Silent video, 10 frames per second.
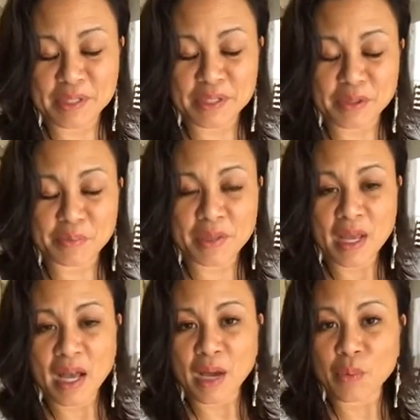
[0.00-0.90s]
So
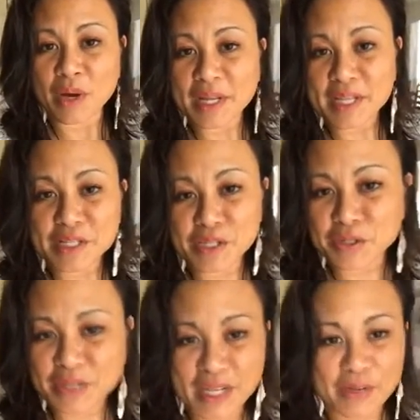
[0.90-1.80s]
I wanted to
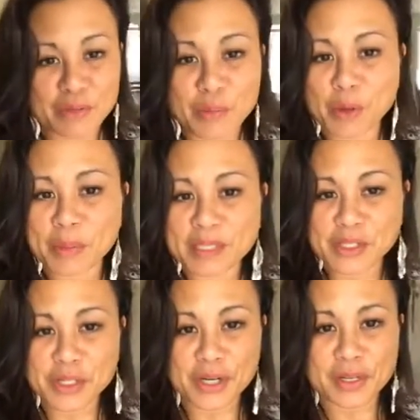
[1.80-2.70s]
take a few moments and
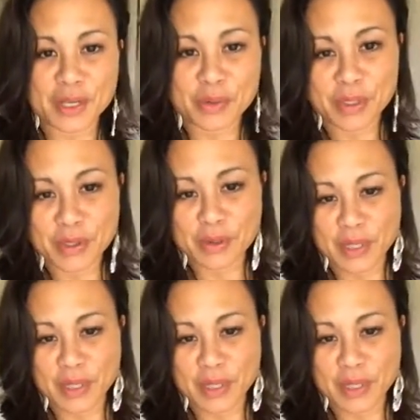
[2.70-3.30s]
share that with you.